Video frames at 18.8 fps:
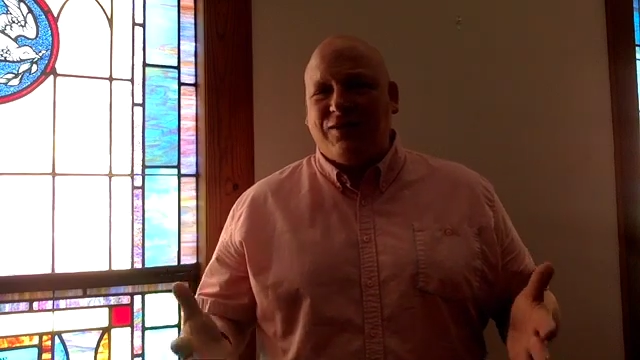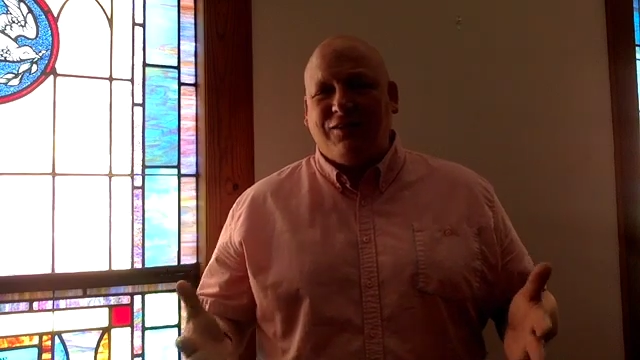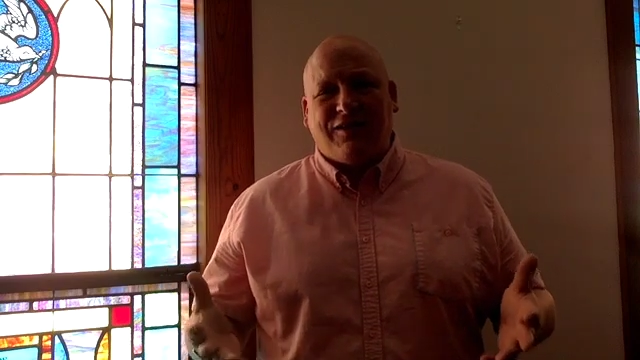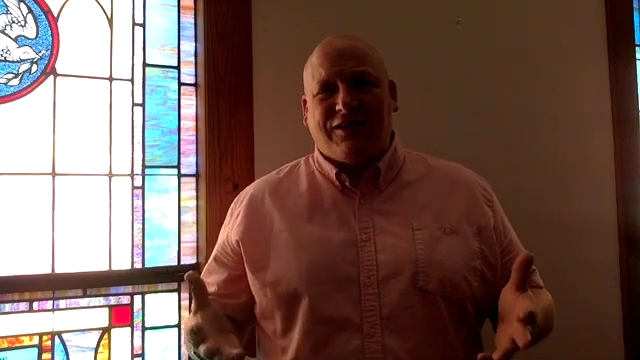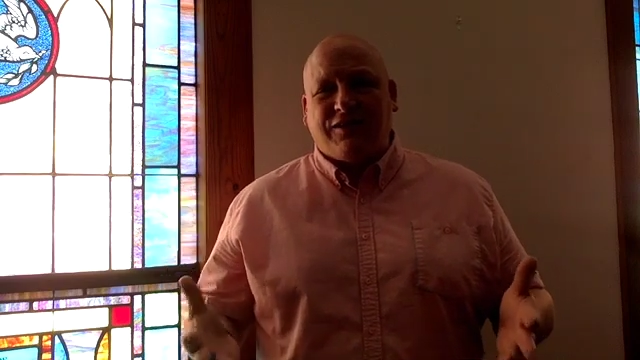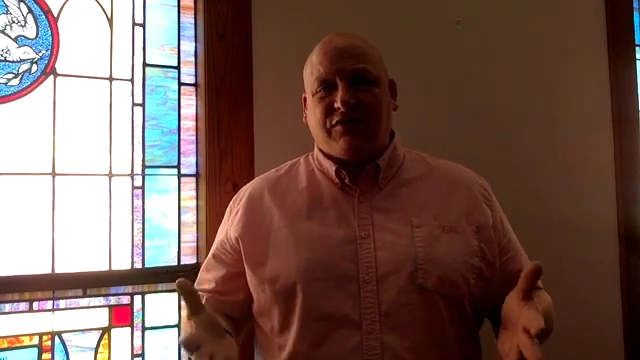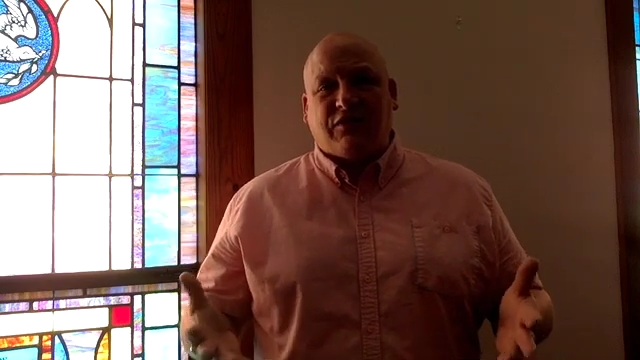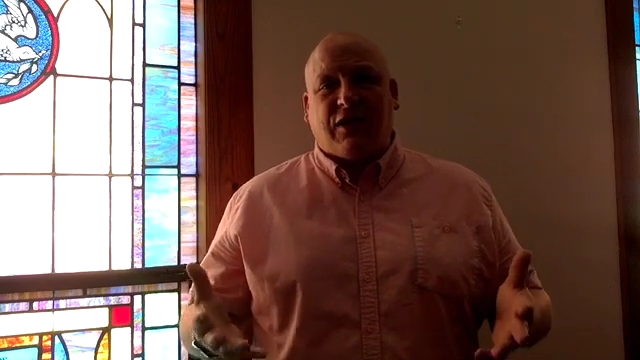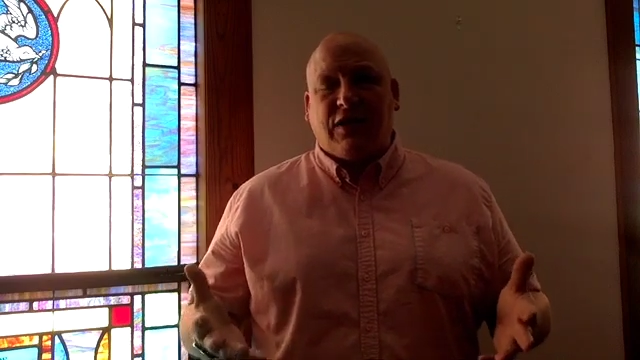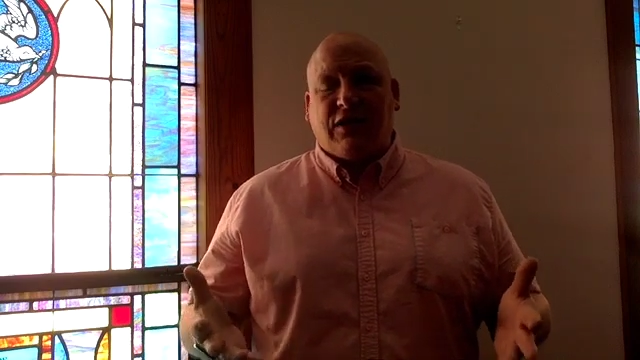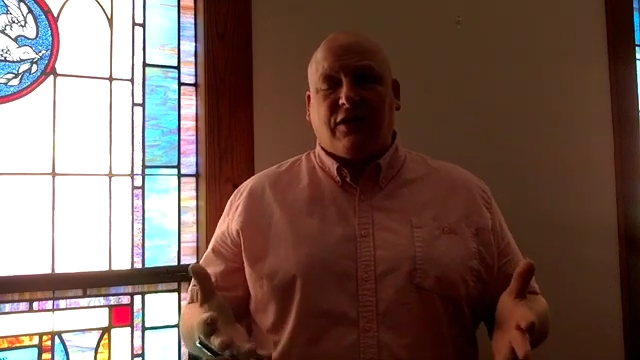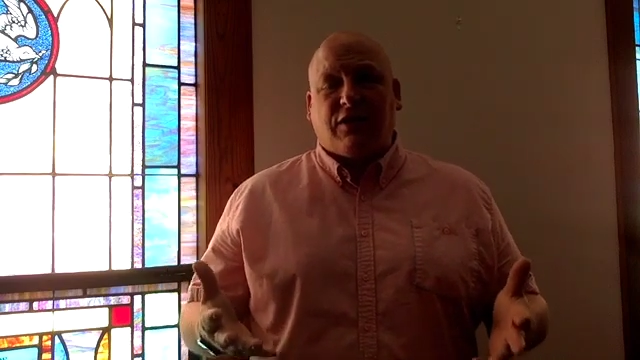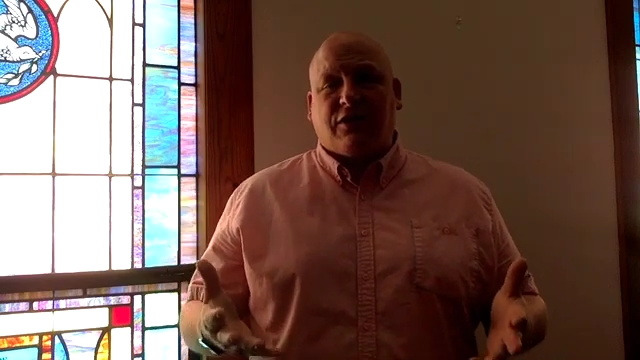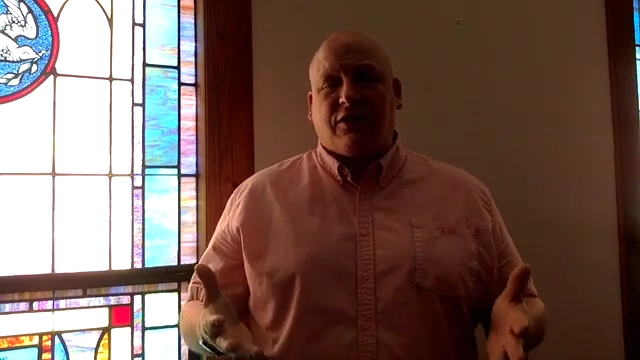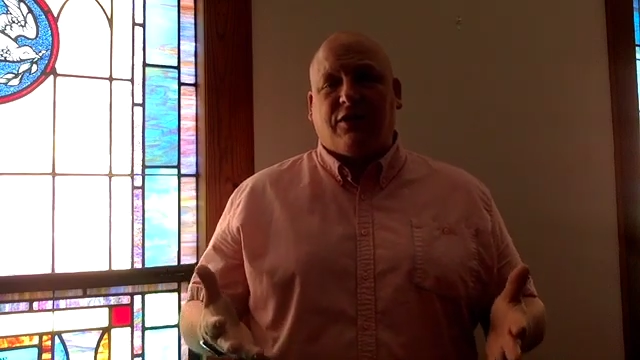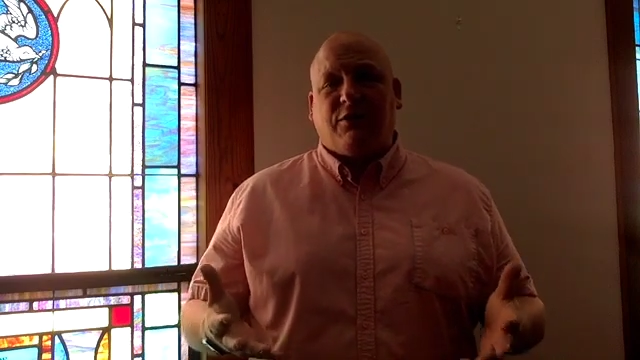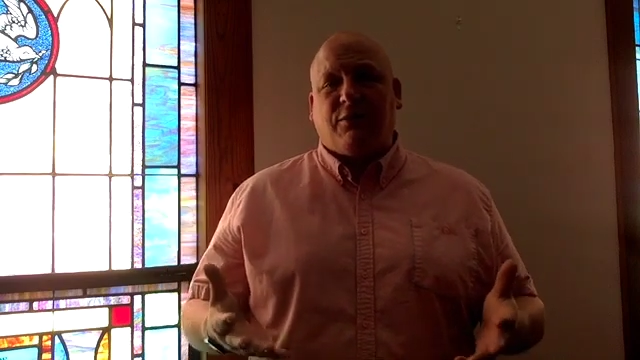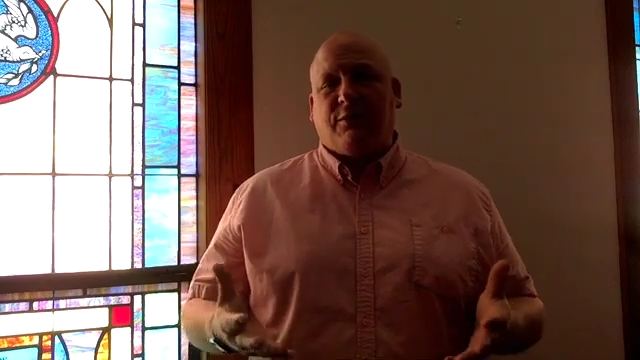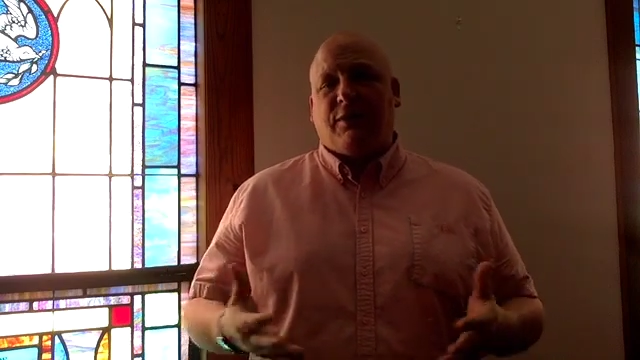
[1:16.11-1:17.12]
let's try and look a
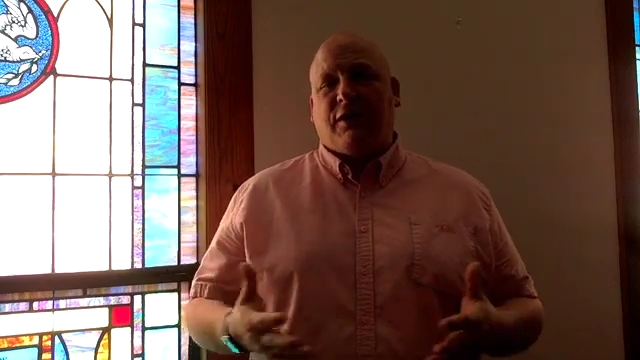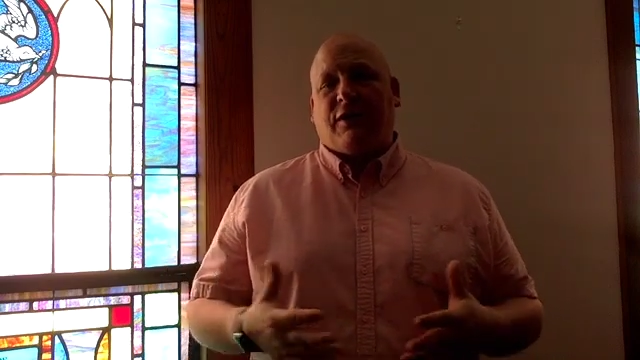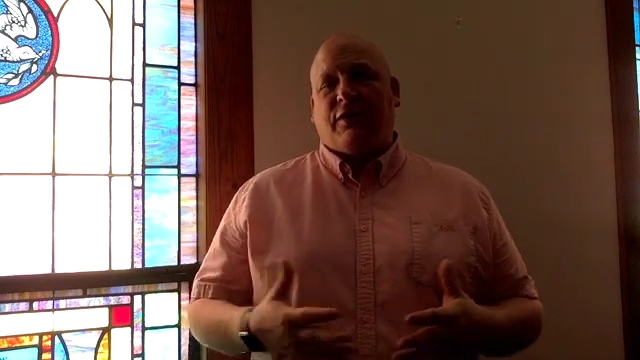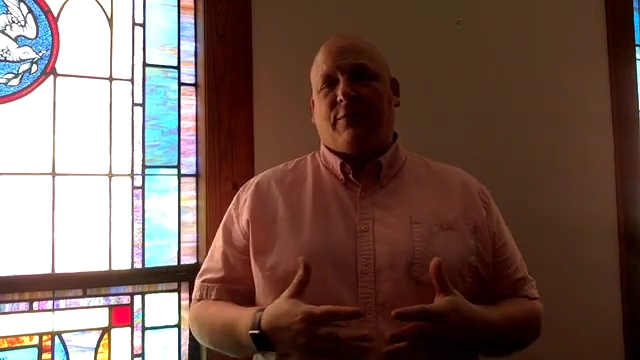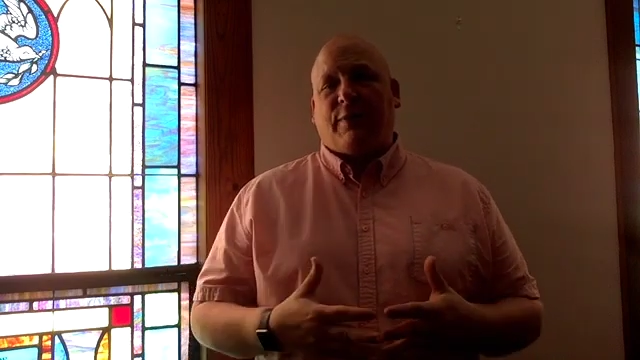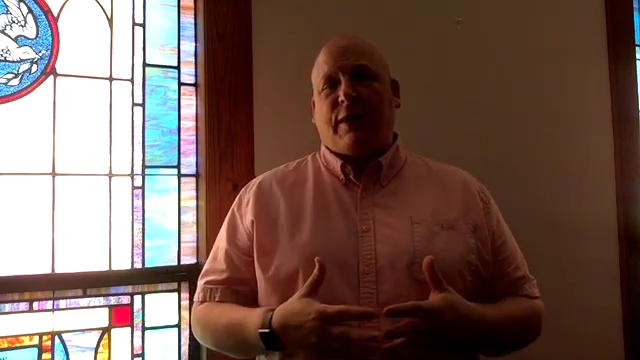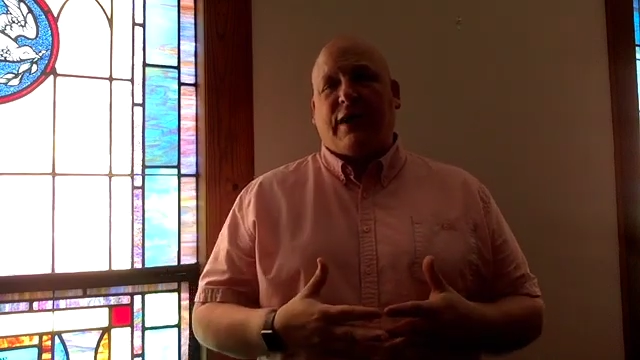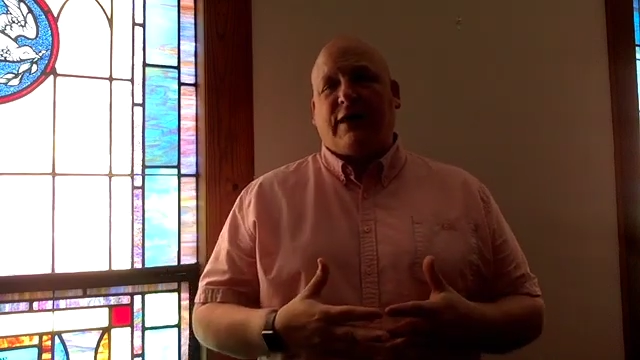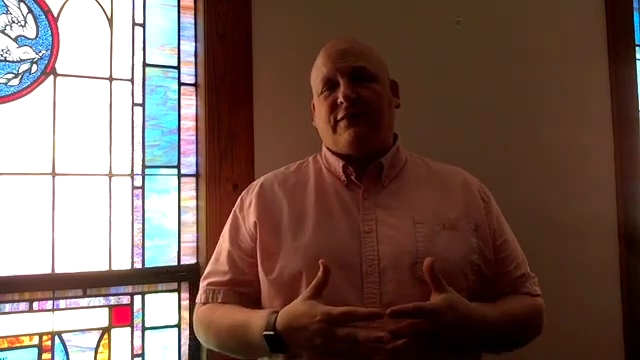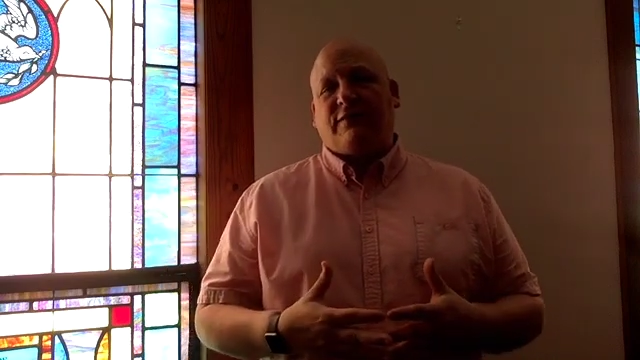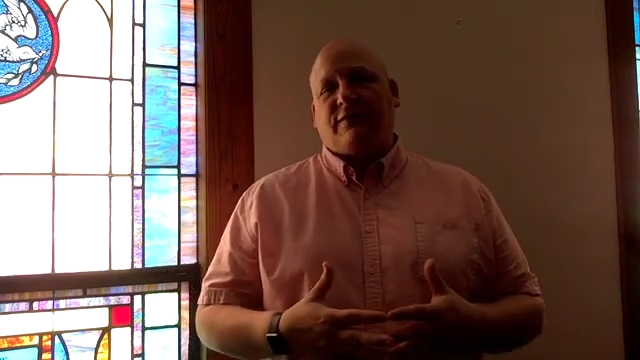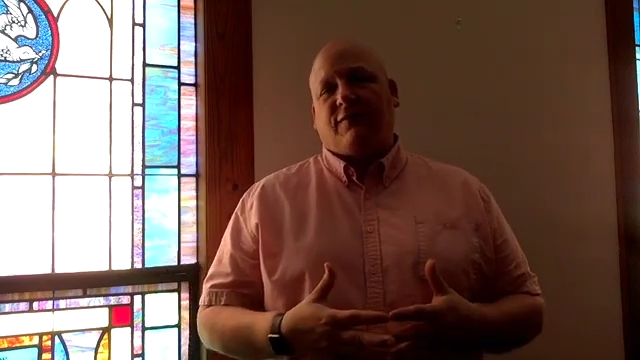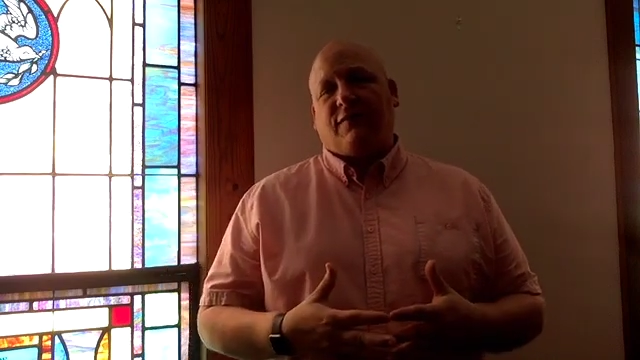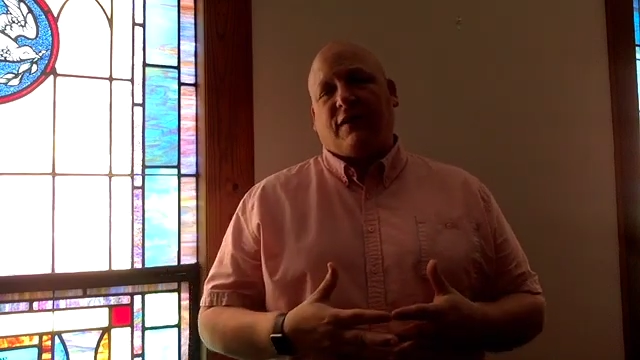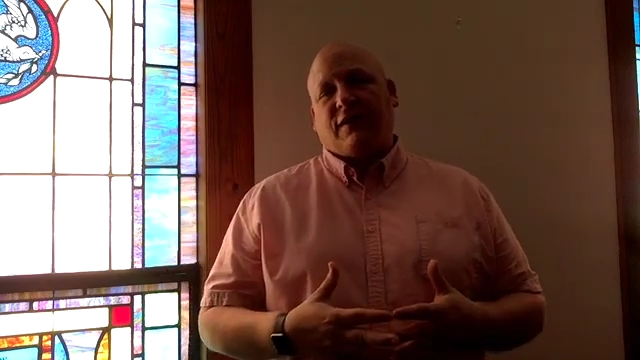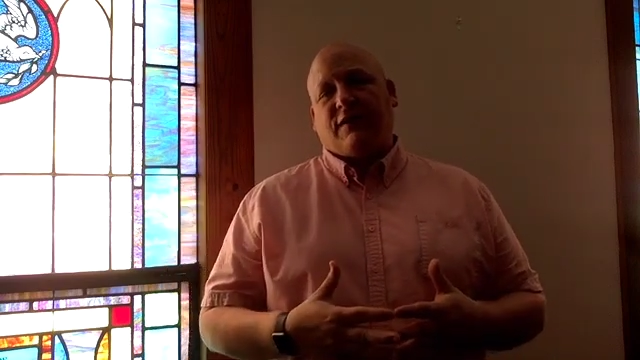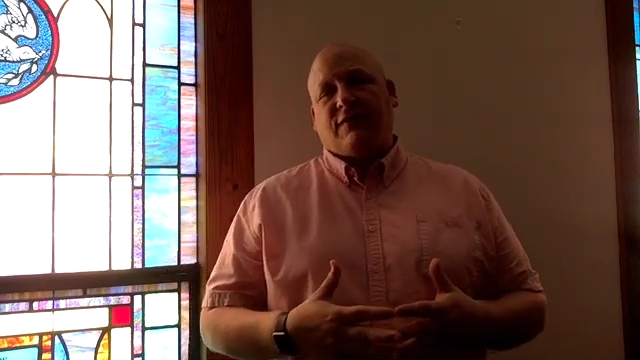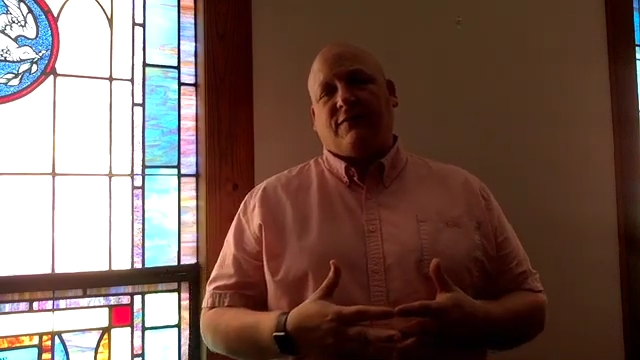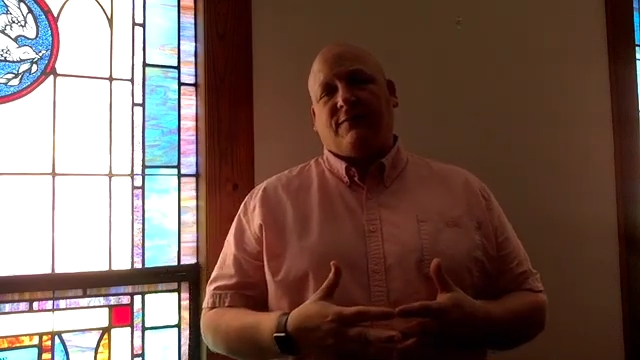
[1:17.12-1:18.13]
little bit on the positive
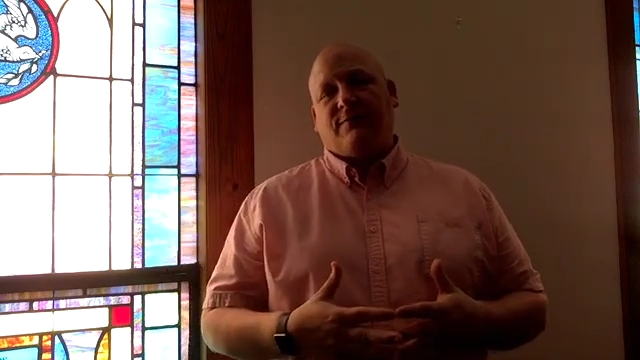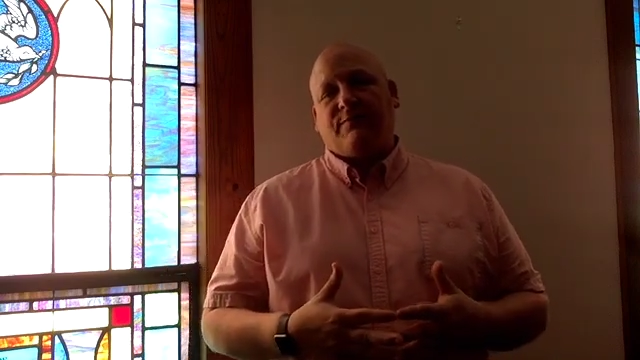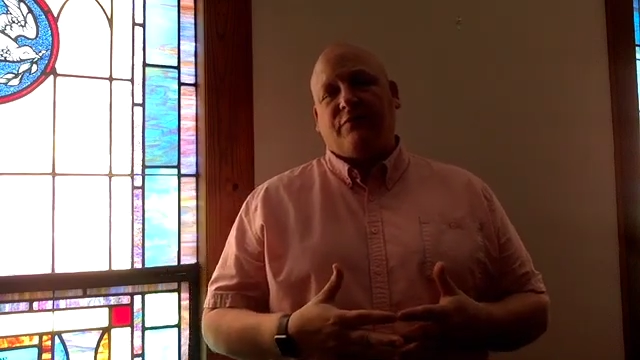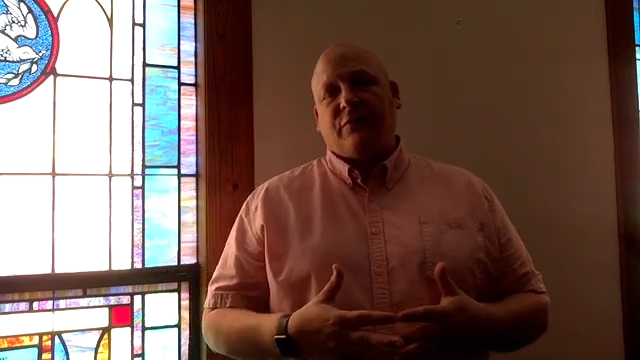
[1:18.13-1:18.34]
things.